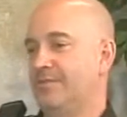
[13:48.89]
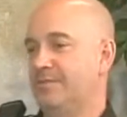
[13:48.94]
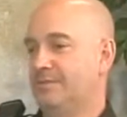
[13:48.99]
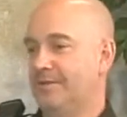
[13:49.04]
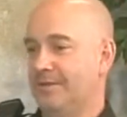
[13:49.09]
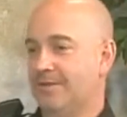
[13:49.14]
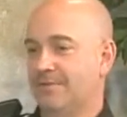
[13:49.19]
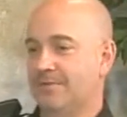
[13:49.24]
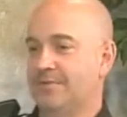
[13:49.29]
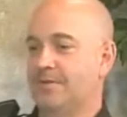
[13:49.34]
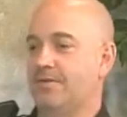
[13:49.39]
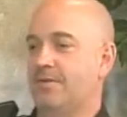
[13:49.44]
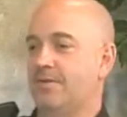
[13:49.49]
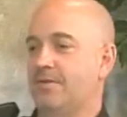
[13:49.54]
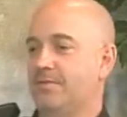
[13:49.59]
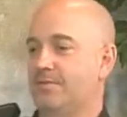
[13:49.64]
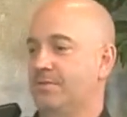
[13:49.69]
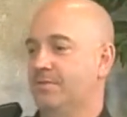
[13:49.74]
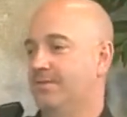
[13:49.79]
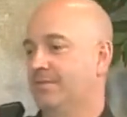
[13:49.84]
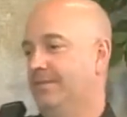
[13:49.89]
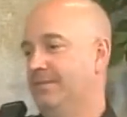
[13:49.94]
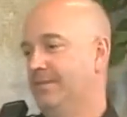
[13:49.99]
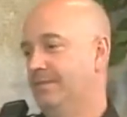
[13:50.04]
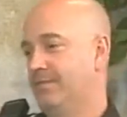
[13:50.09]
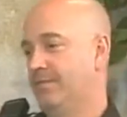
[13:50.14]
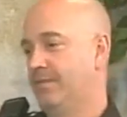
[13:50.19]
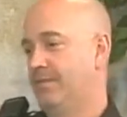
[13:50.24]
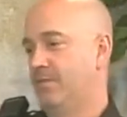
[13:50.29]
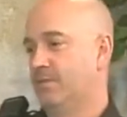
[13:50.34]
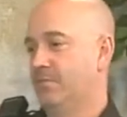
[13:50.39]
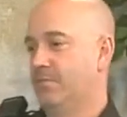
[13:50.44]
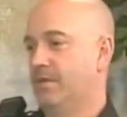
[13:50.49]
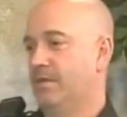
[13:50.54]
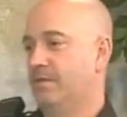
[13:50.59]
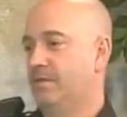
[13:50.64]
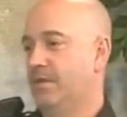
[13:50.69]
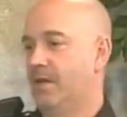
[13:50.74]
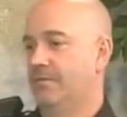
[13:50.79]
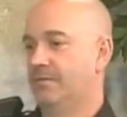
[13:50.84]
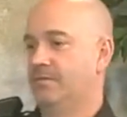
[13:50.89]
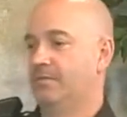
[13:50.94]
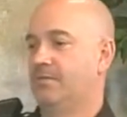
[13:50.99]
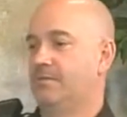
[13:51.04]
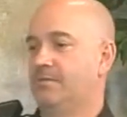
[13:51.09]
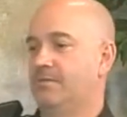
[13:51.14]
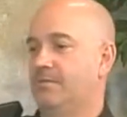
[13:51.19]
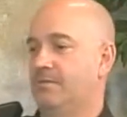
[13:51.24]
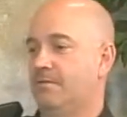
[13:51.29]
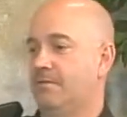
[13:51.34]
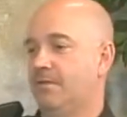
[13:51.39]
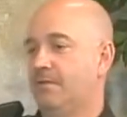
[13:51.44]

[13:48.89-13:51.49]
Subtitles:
as far as my job is concerned.